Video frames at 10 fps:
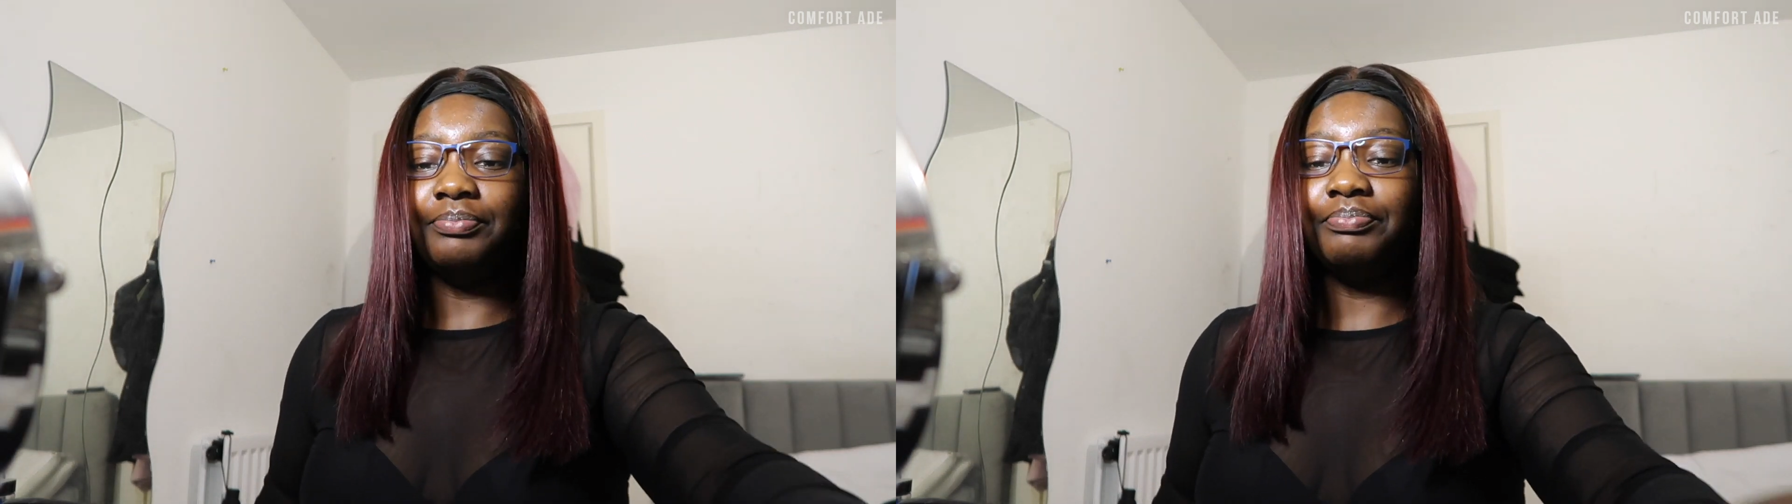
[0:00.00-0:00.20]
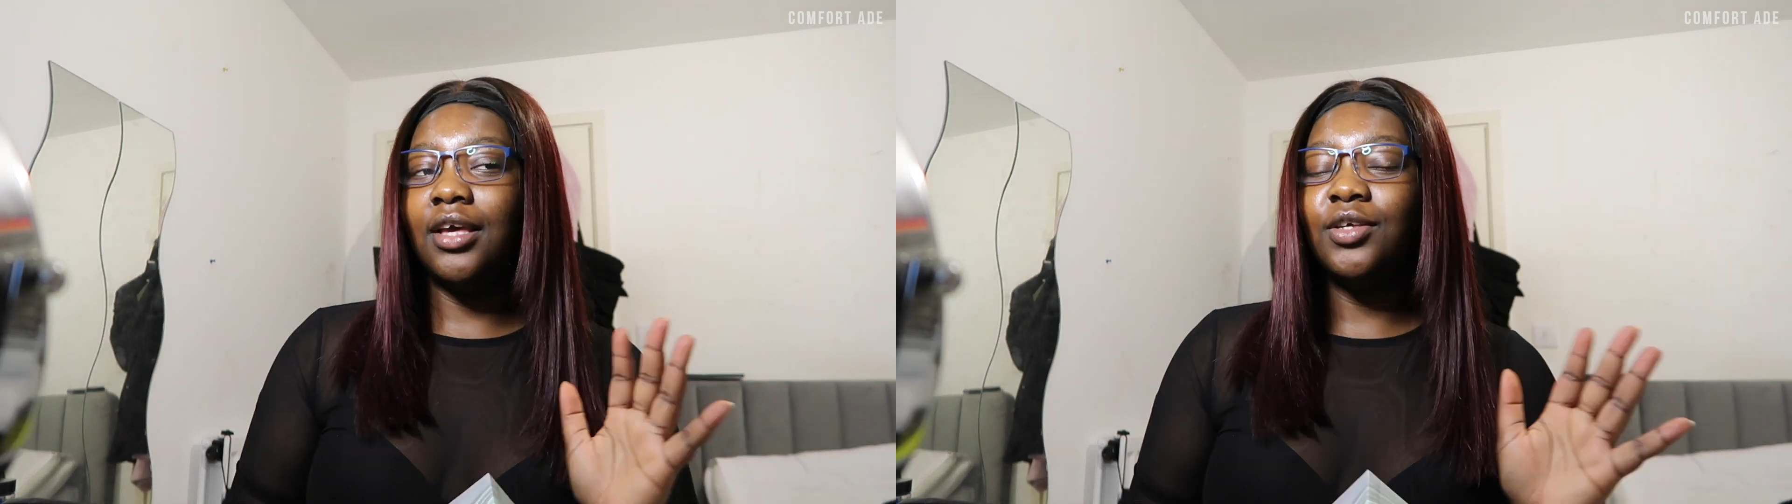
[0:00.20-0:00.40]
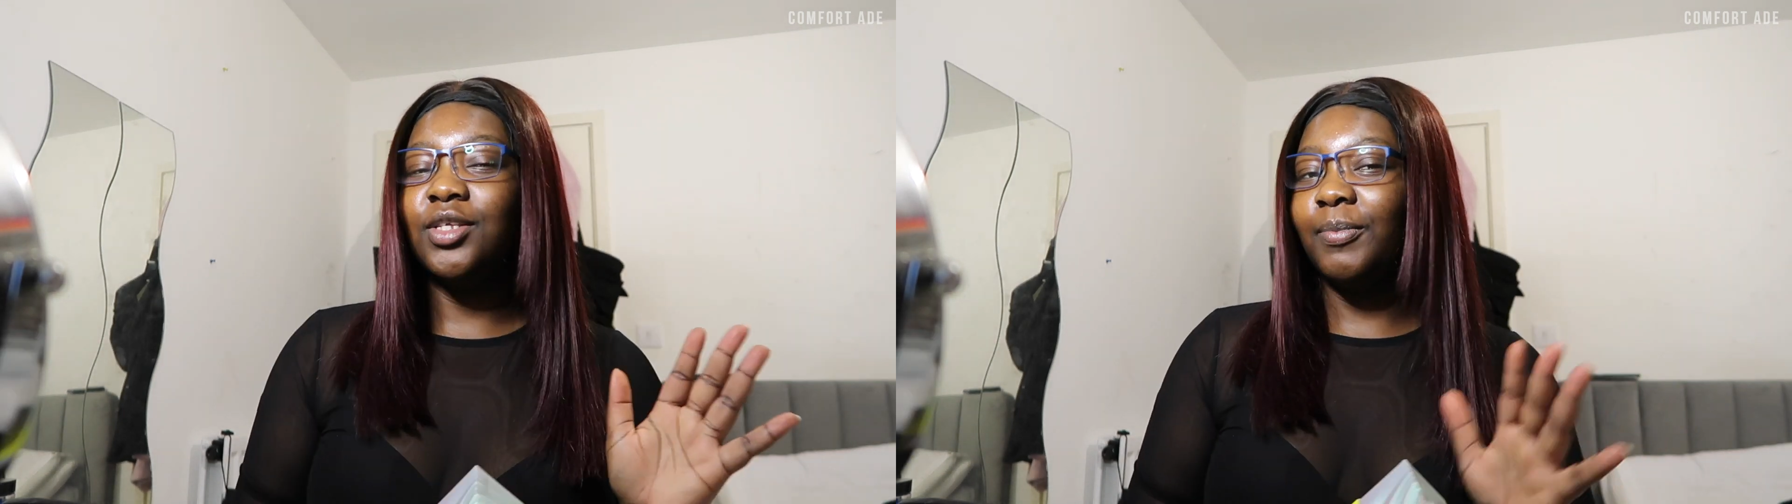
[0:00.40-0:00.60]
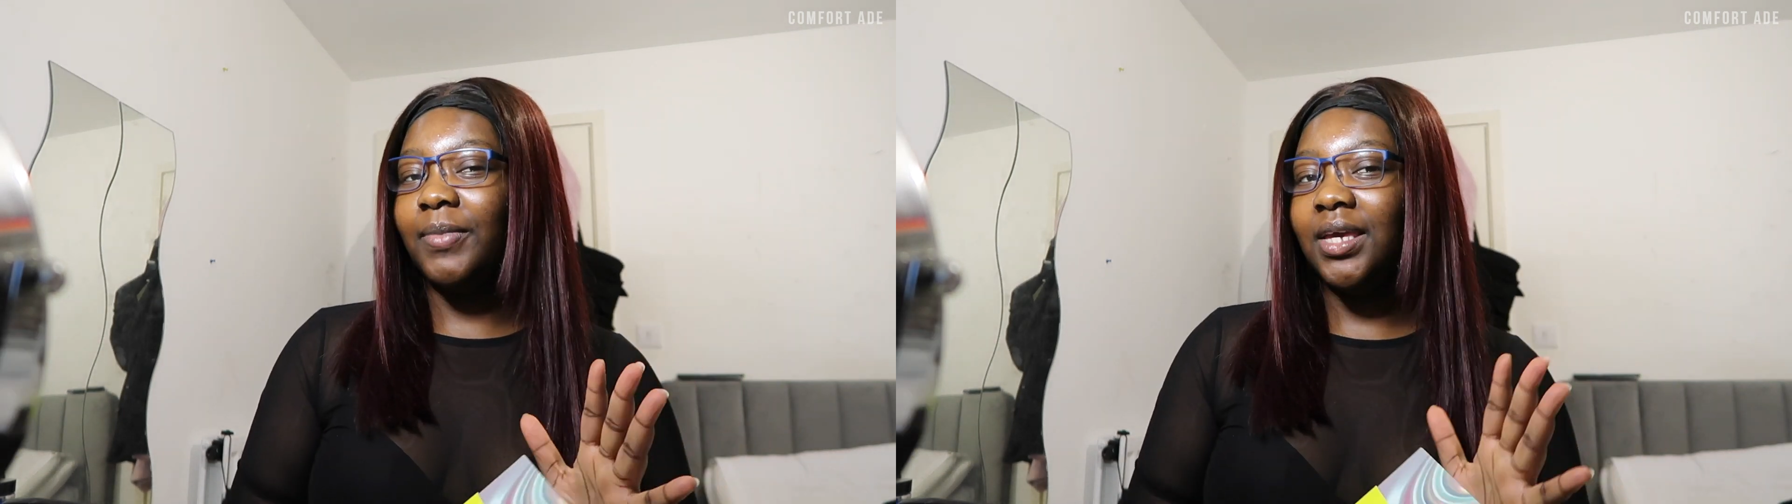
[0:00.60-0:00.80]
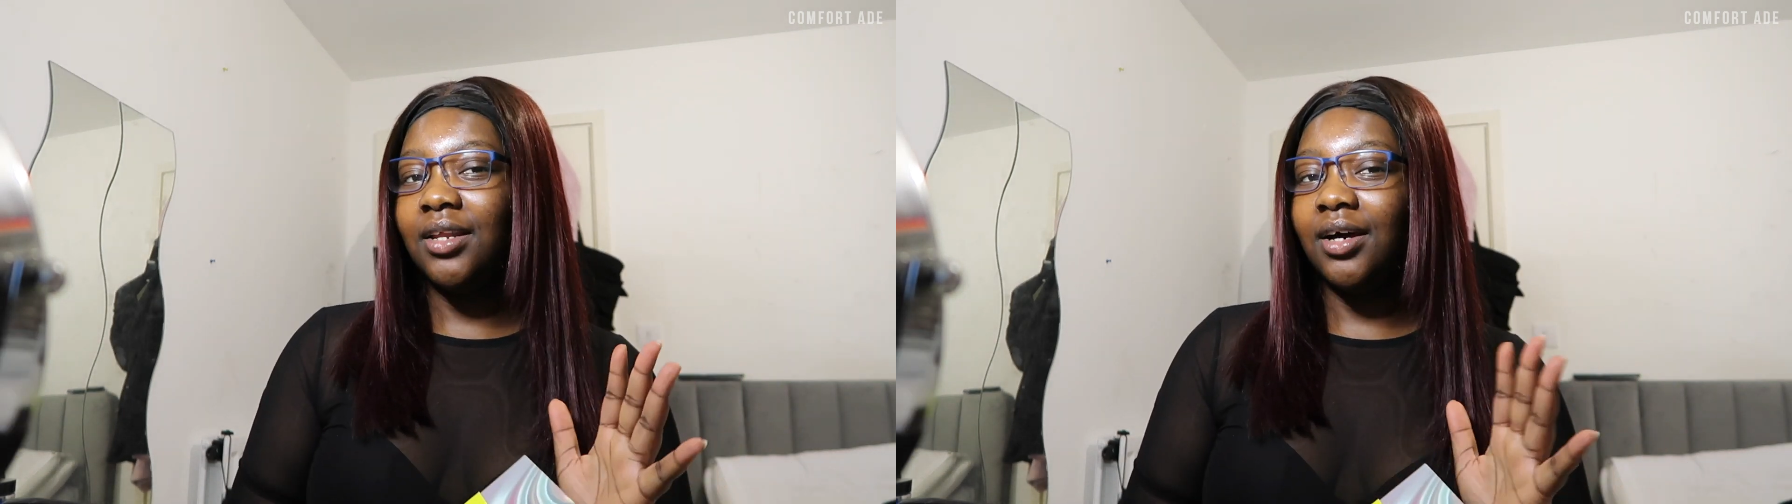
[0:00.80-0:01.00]
Thank you to
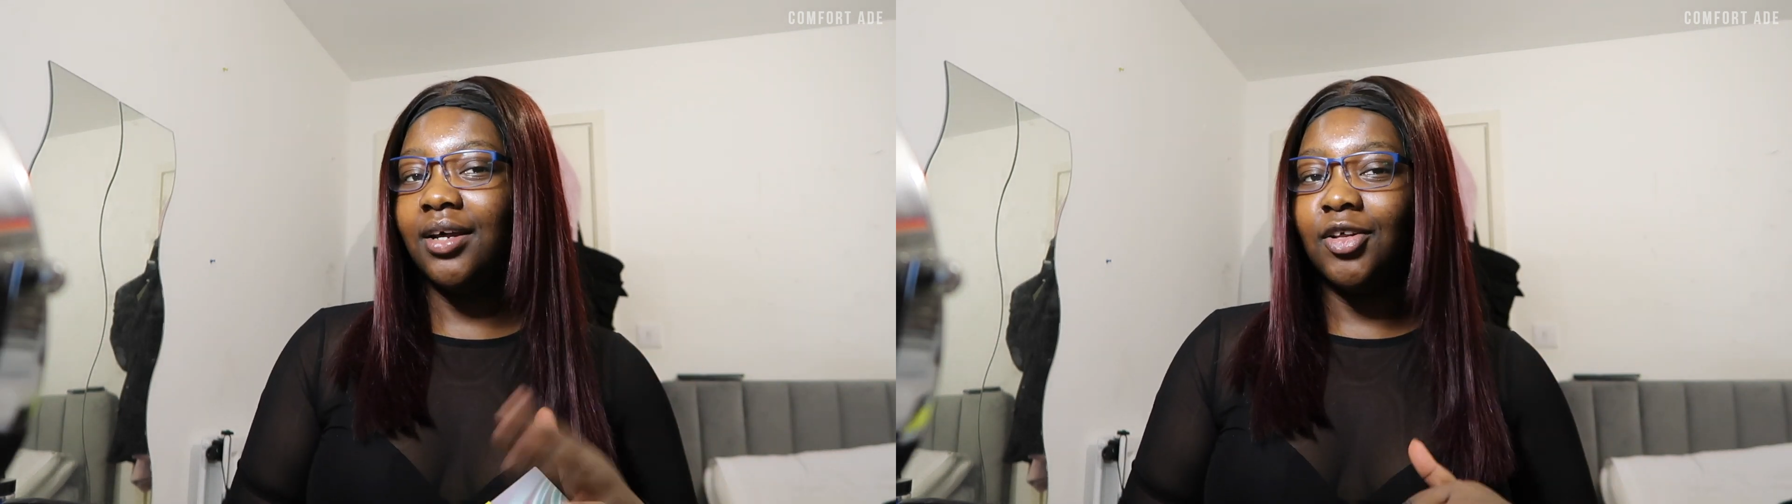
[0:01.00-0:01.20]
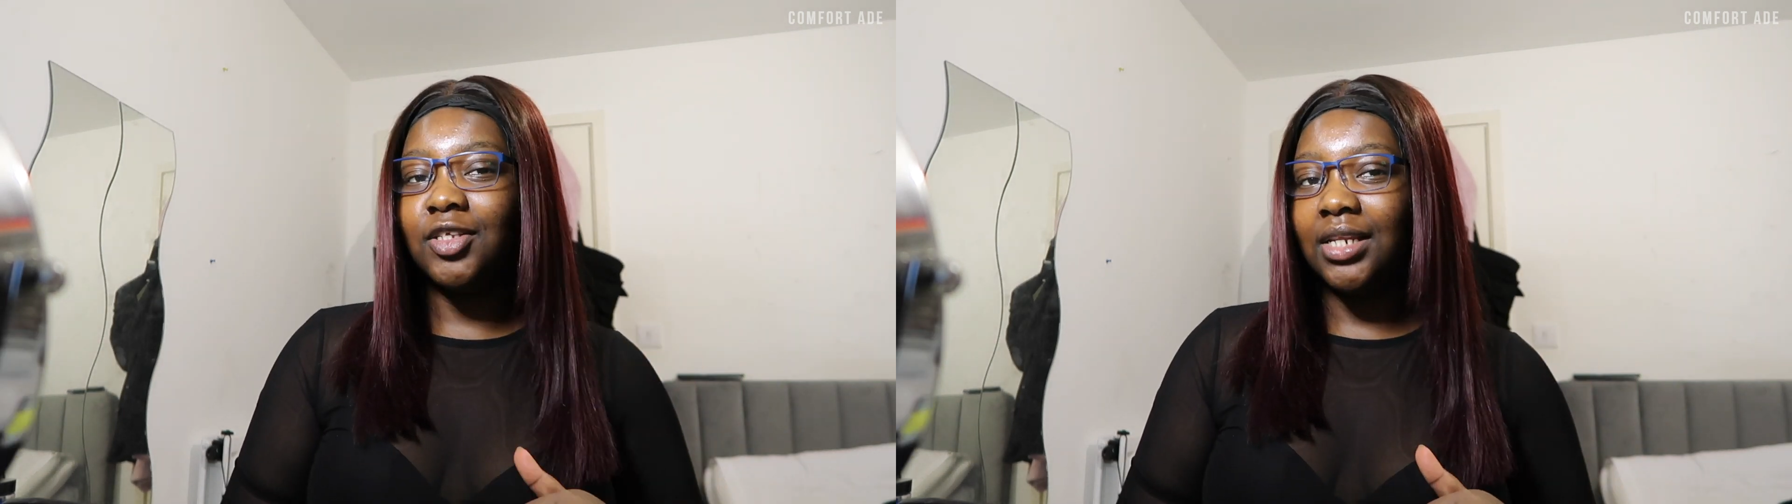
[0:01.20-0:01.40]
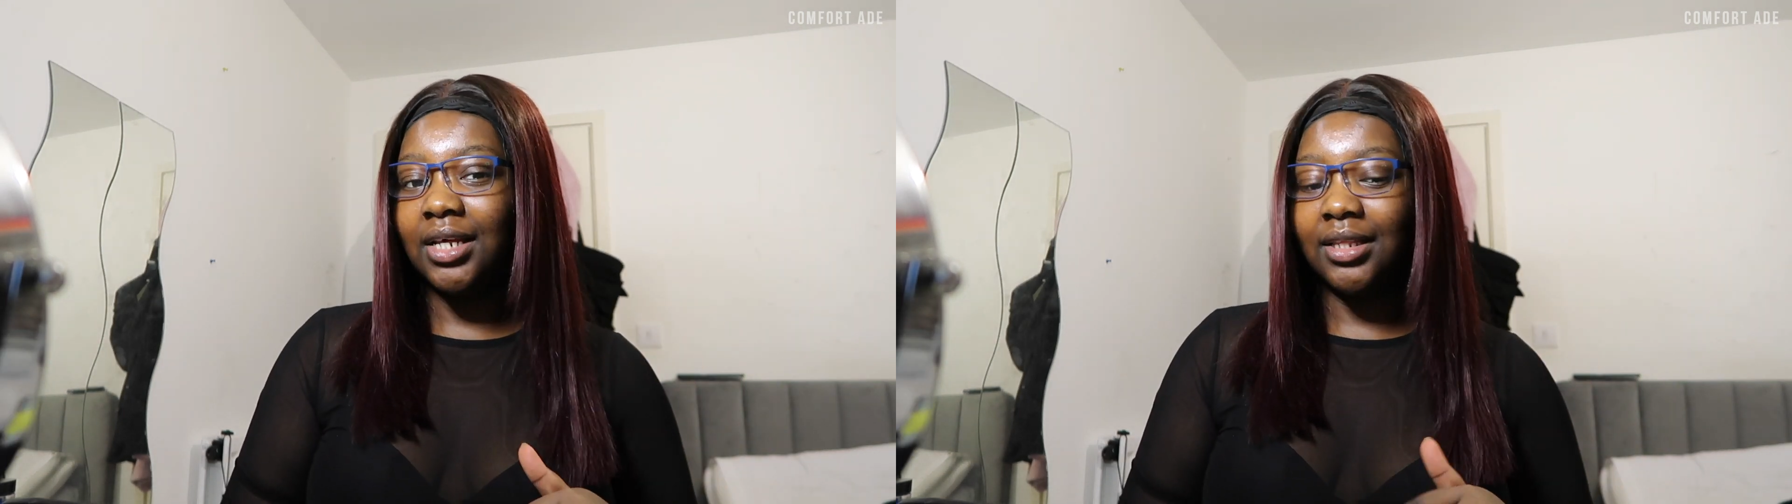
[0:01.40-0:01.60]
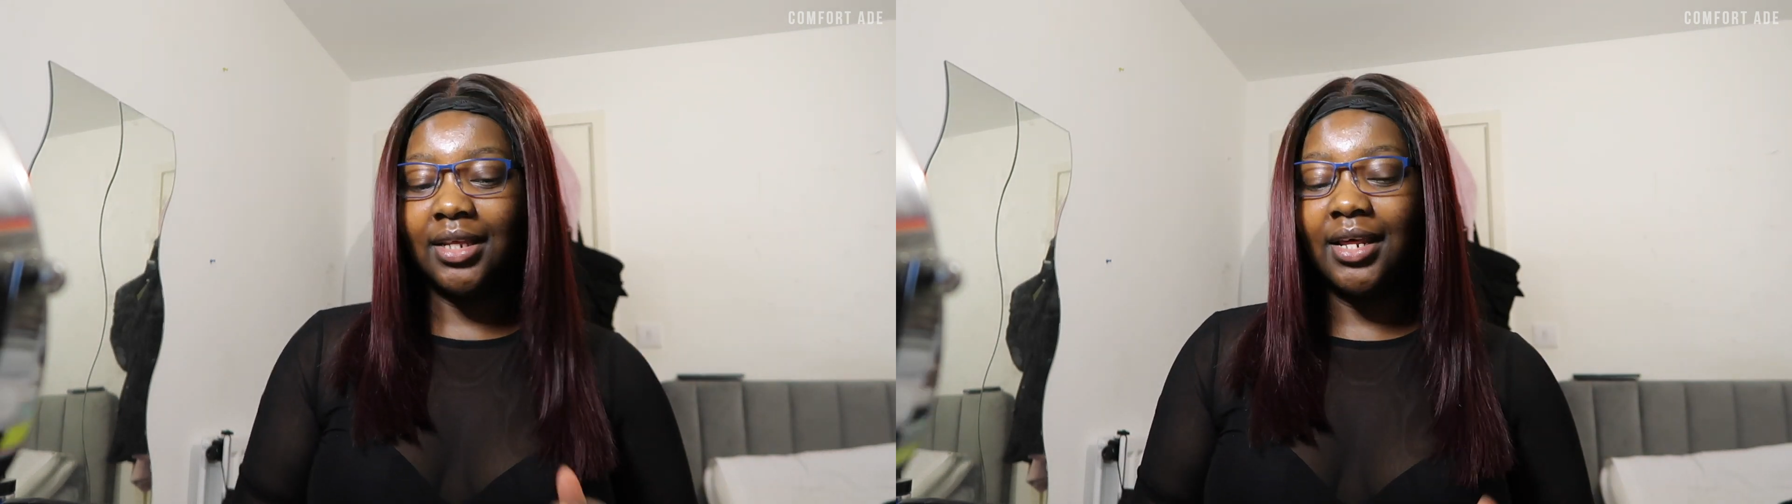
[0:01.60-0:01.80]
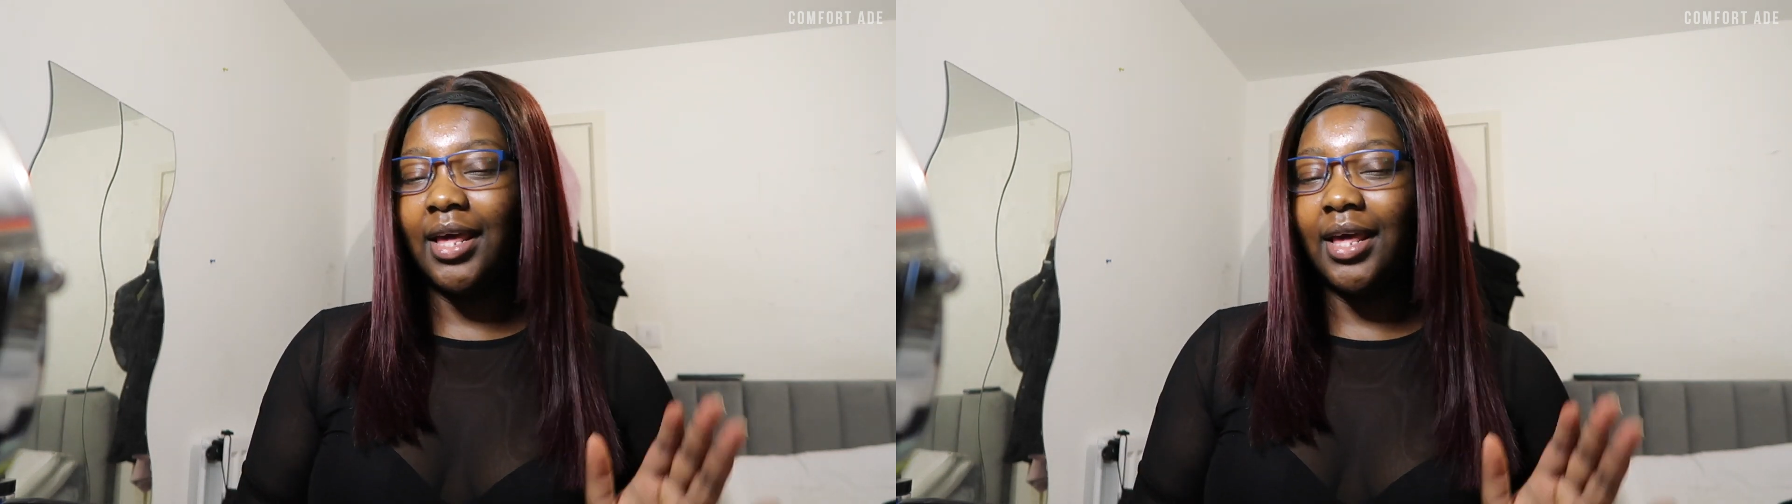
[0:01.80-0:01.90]
Mina, Lottie London,